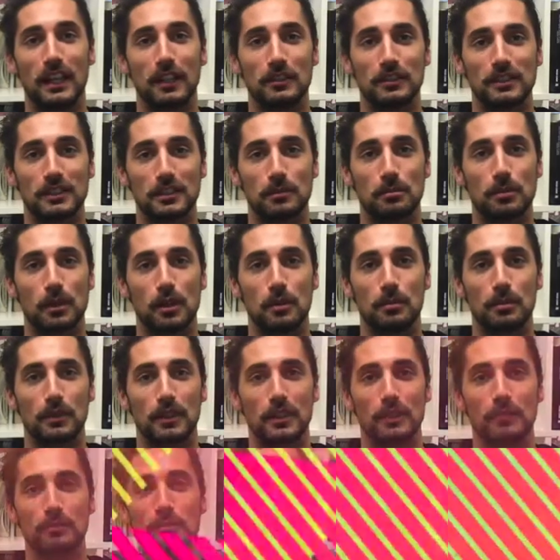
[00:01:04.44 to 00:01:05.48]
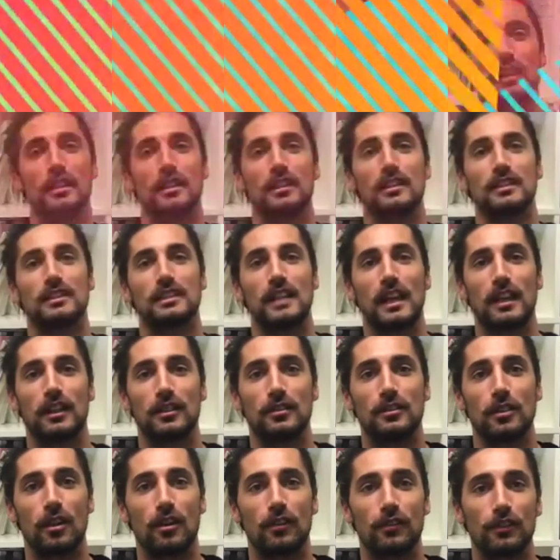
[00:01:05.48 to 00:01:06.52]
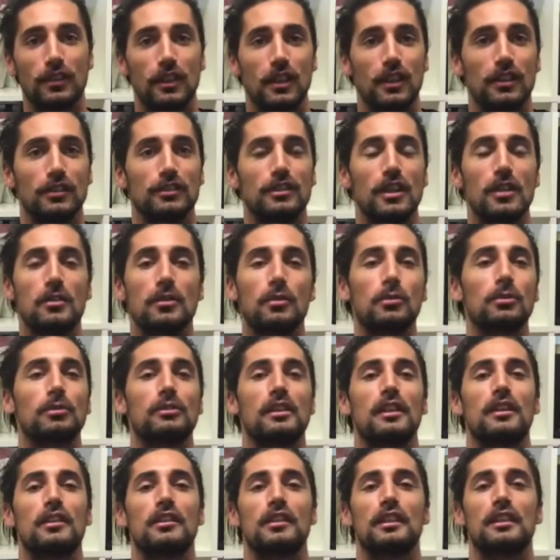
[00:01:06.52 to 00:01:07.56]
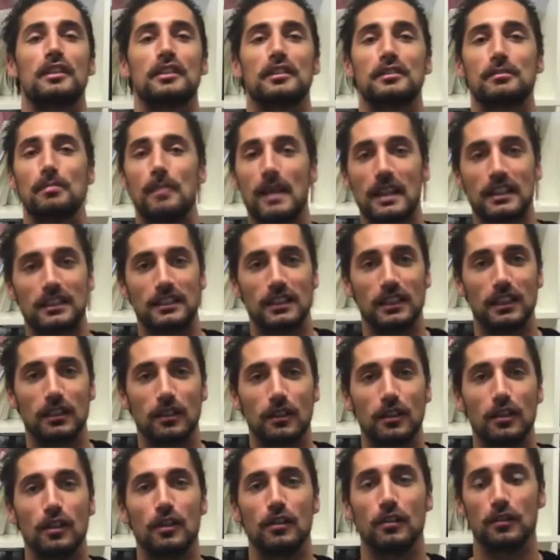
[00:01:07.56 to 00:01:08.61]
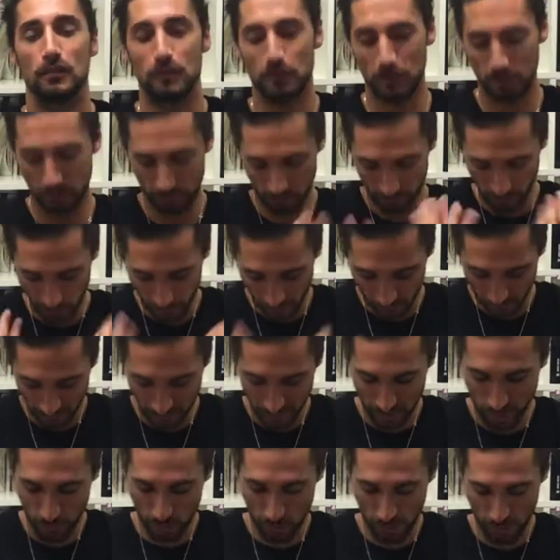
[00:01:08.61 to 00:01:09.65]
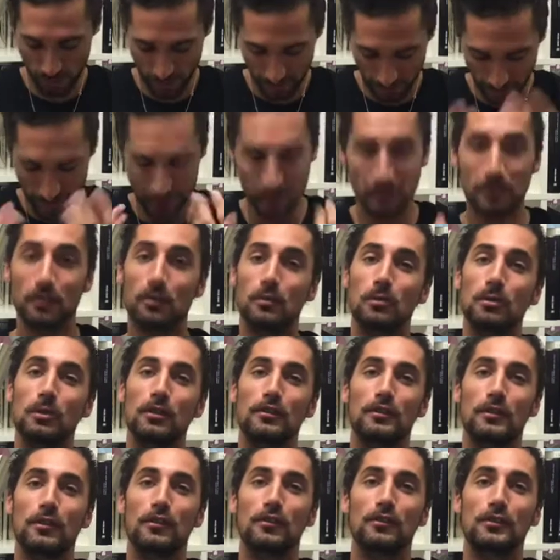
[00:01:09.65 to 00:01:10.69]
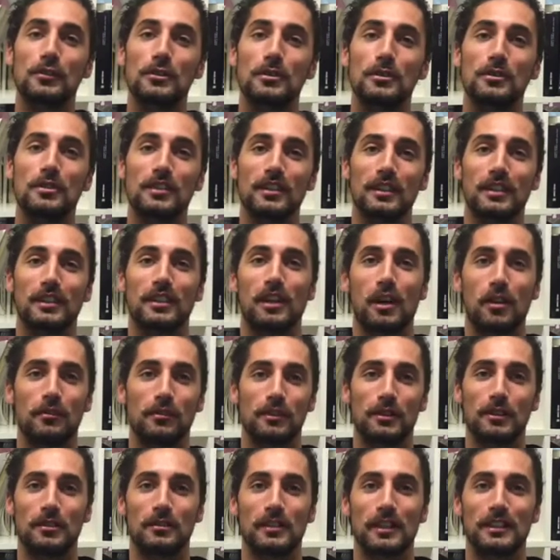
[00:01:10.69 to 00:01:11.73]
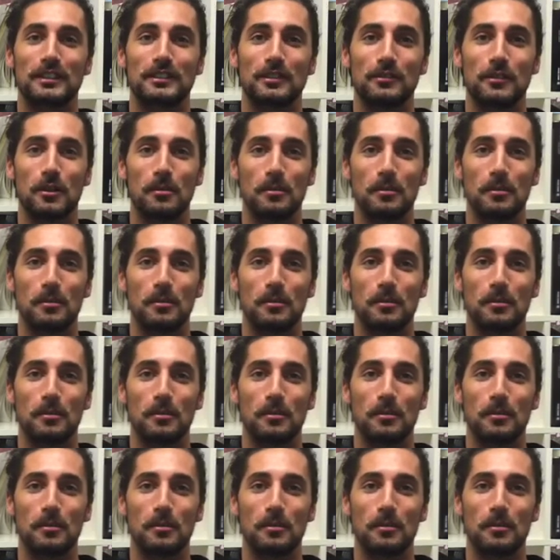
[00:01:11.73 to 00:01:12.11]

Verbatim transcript: else inappropriate. Second off, don't order anything that's messy. Last thing you want is all of your food covering the rest of your